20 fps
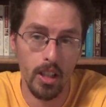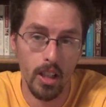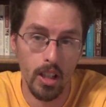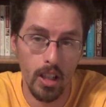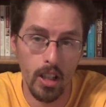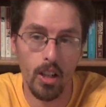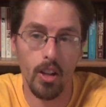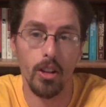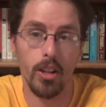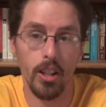
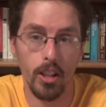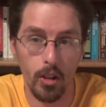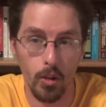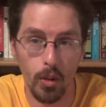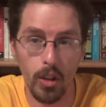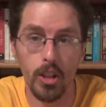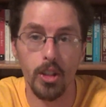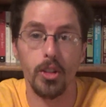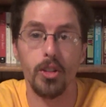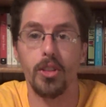Hogan
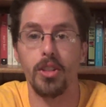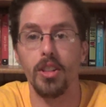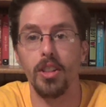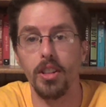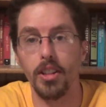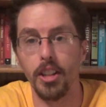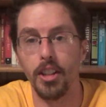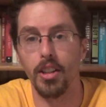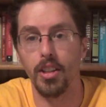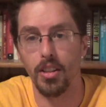wins
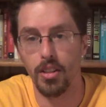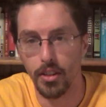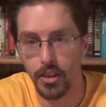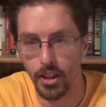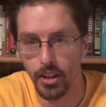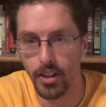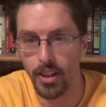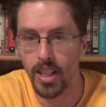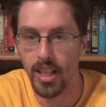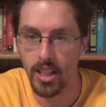the, the
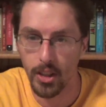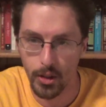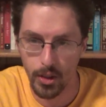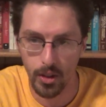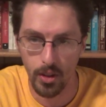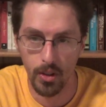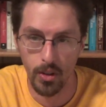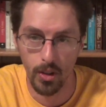lawsuit,